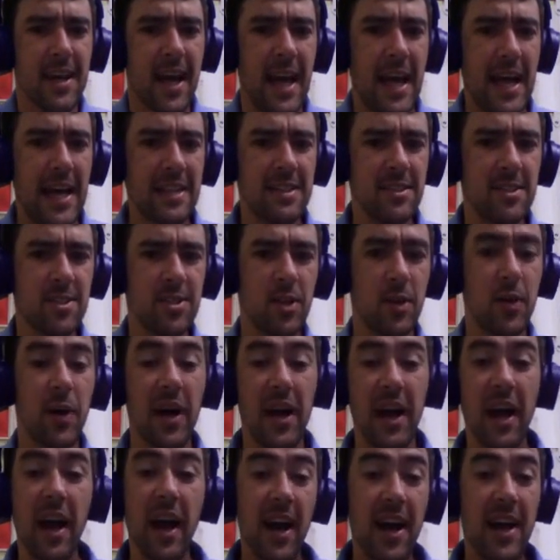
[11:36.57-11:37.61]
And so
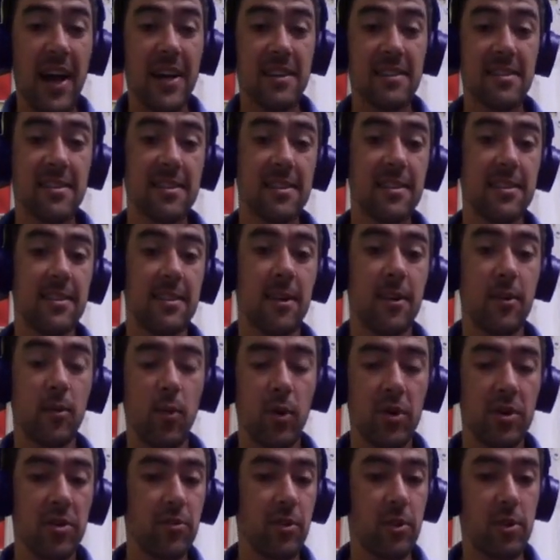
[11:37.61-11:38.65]
I asked
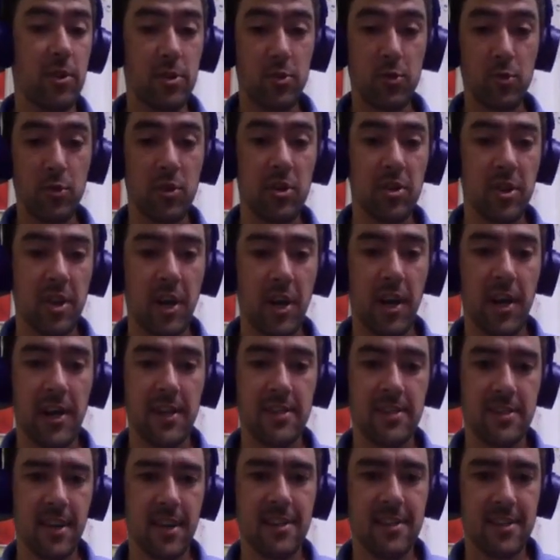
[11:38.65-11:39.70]
one of our tour
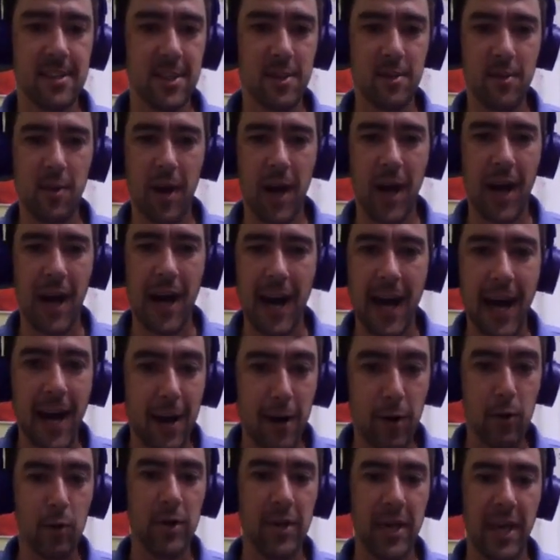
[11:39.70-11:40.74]
guides, I said,
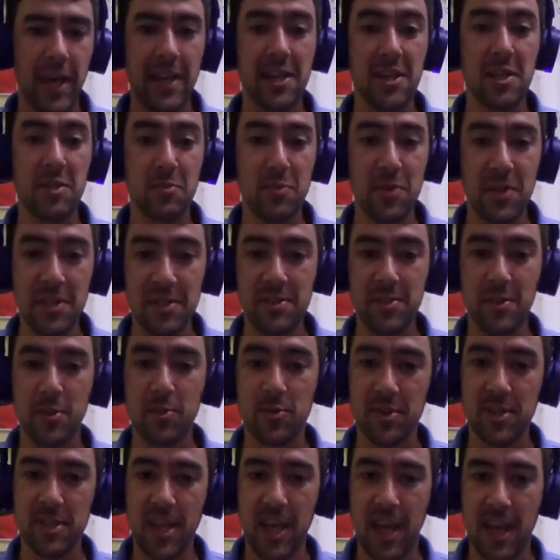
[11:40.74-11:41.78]
how can it be so
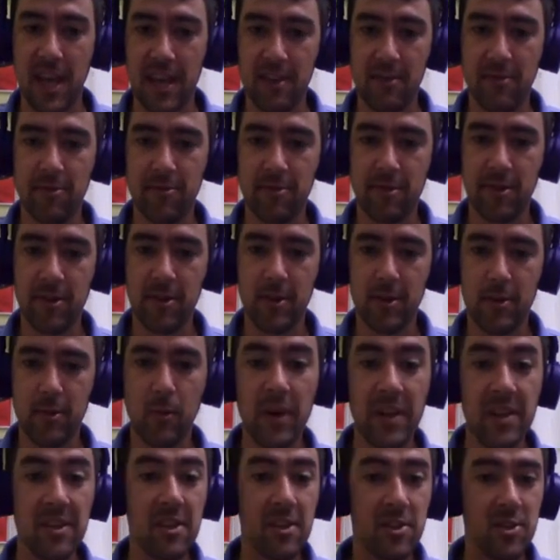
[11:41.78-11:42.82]
safe
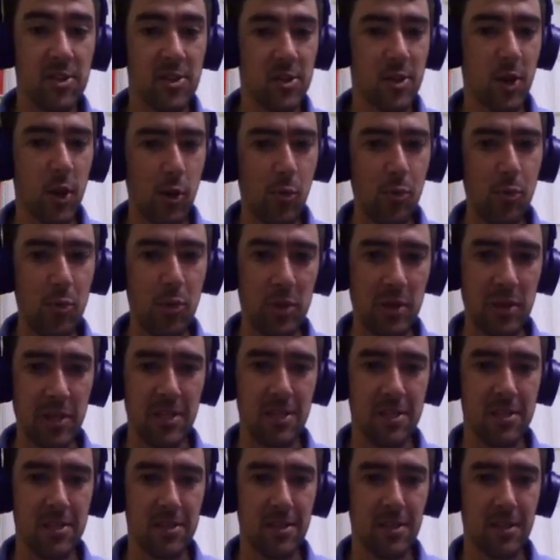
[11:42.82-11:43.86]
when there's no
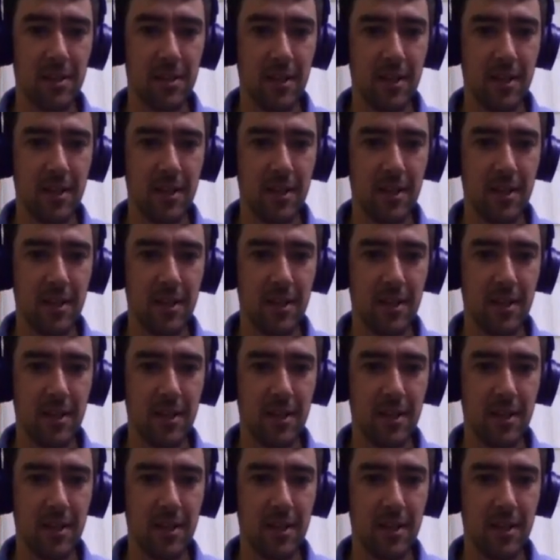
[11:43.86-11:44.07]
police?